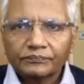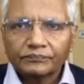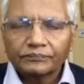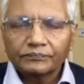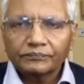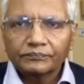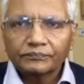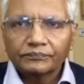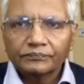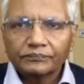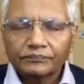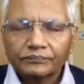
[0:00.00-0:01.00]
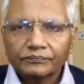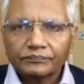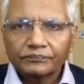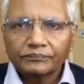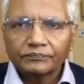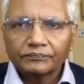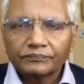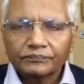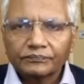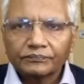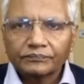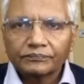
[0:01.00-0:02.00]

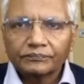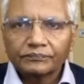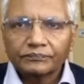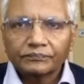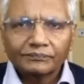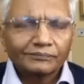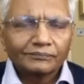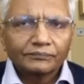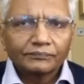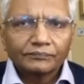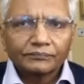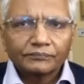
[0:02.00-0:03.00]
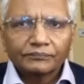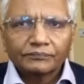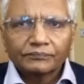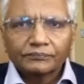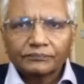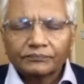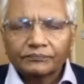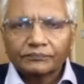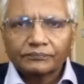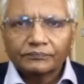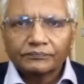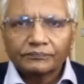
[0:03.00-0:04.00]

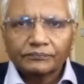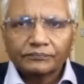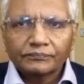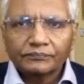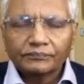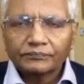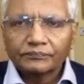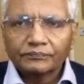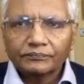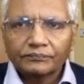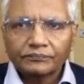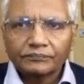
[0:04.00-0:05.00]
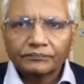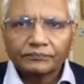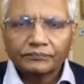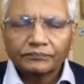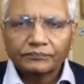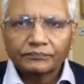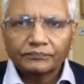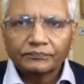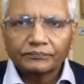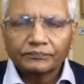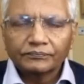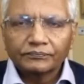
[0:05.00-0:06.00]

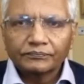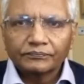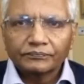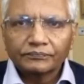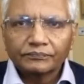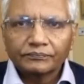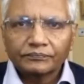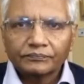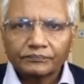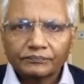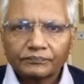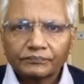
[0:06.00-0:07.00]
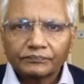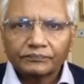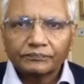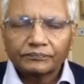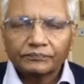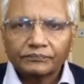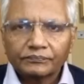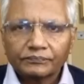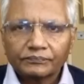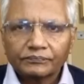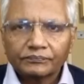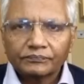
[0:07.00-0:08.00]
(not speaking)